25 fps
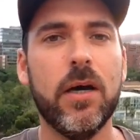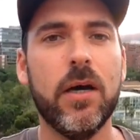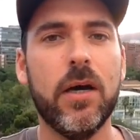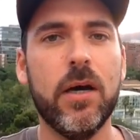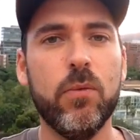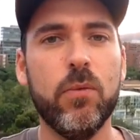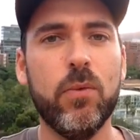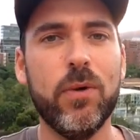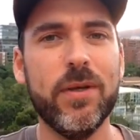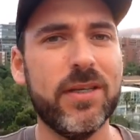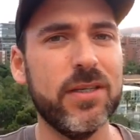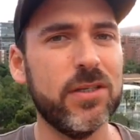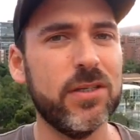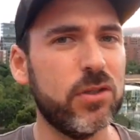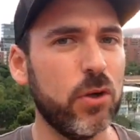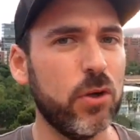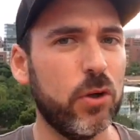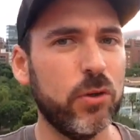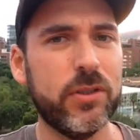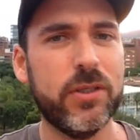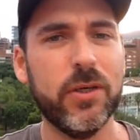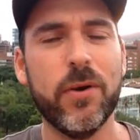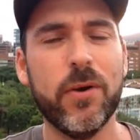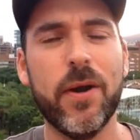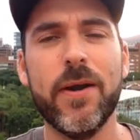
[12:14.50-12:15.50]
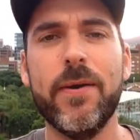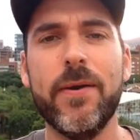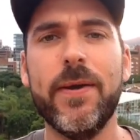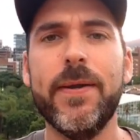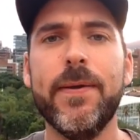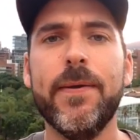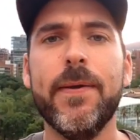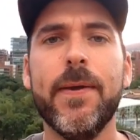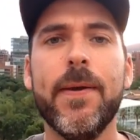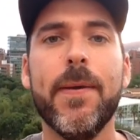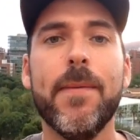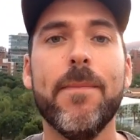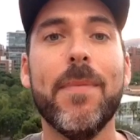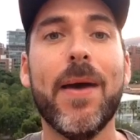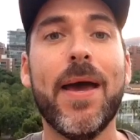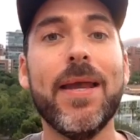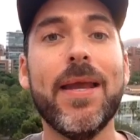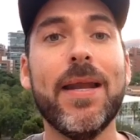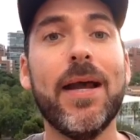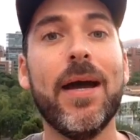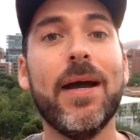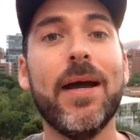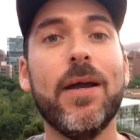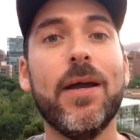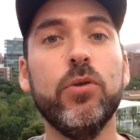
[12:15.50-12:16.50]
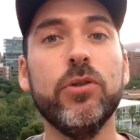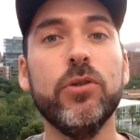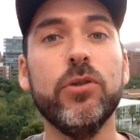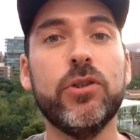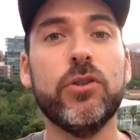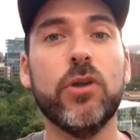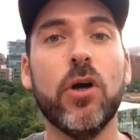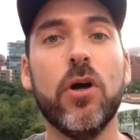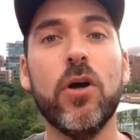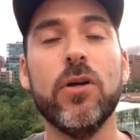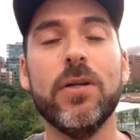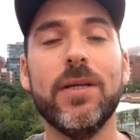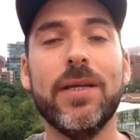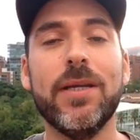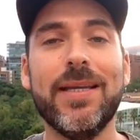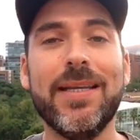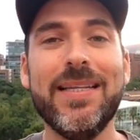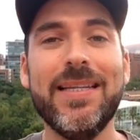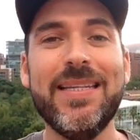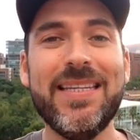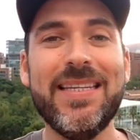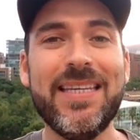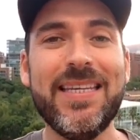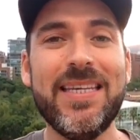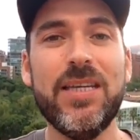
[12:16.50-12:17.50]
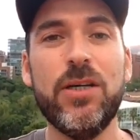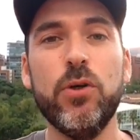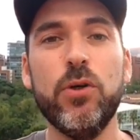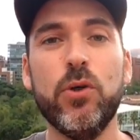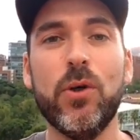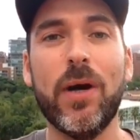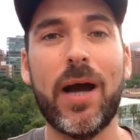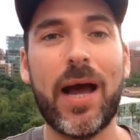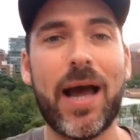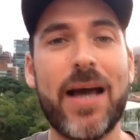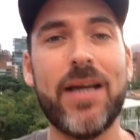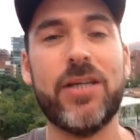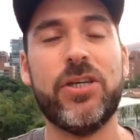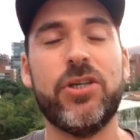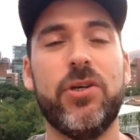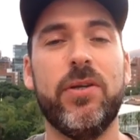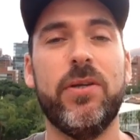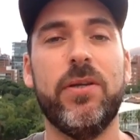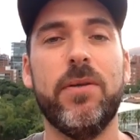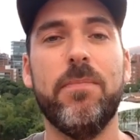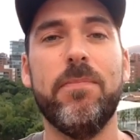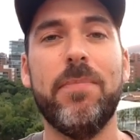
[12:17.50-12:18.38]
with this notary, and I will start legal action.